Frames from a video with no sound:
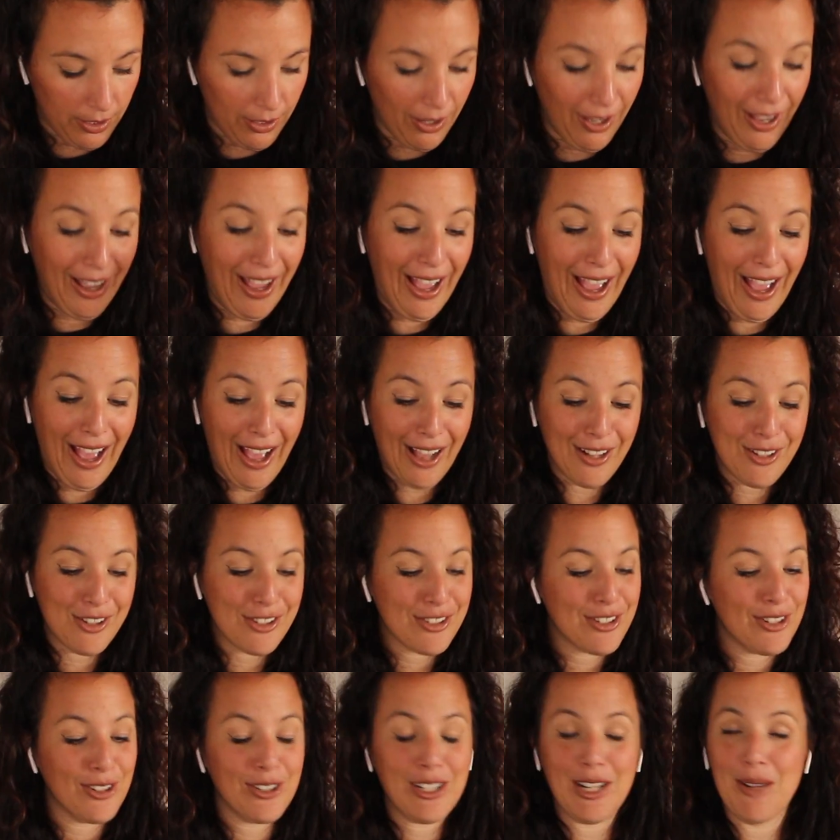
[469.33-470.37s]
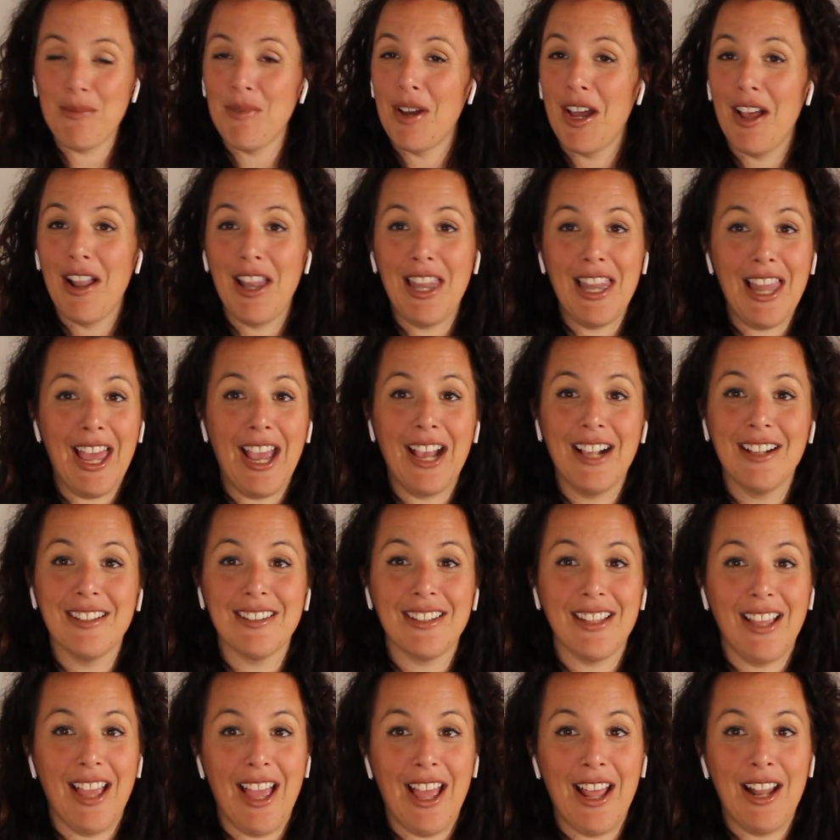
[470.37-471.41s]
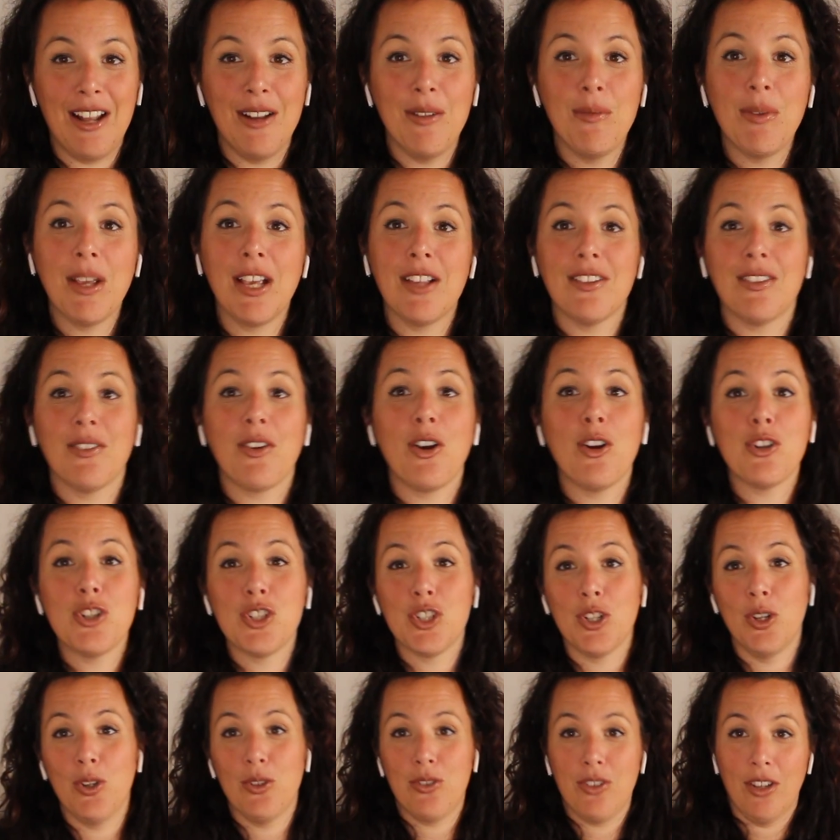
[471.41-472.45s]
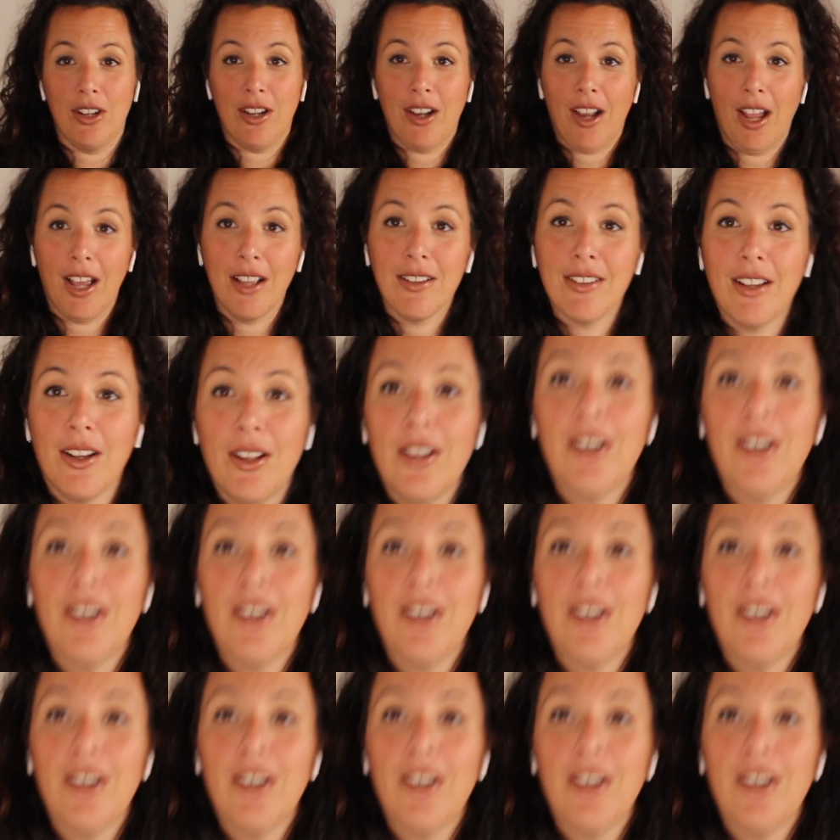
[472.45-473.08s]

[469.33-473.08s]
I just looked at my legs and because I've got shorts on, okay, so